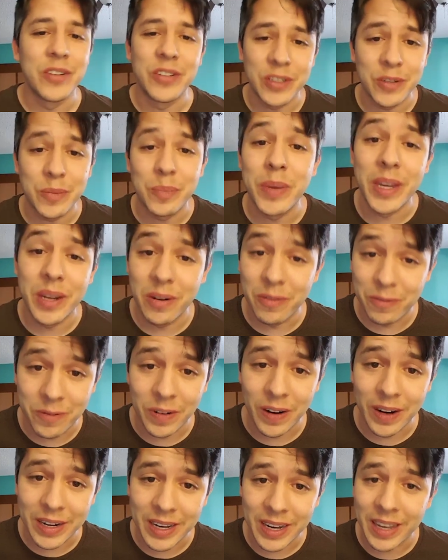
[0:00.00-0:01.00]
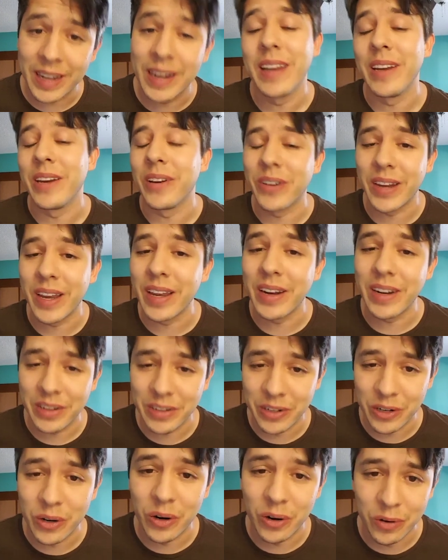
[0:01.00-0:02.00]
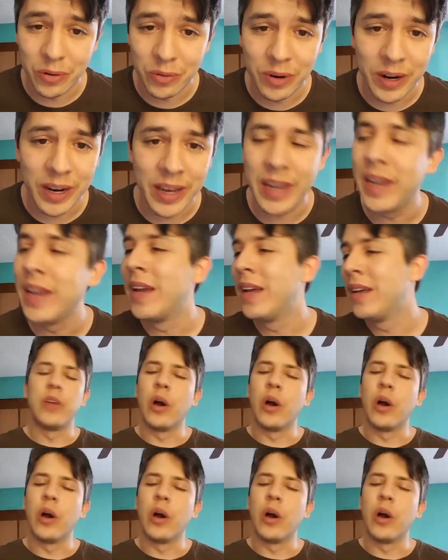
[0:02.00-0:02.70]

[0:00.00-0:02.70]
You're just being a fuckhead and you're getting in your own way.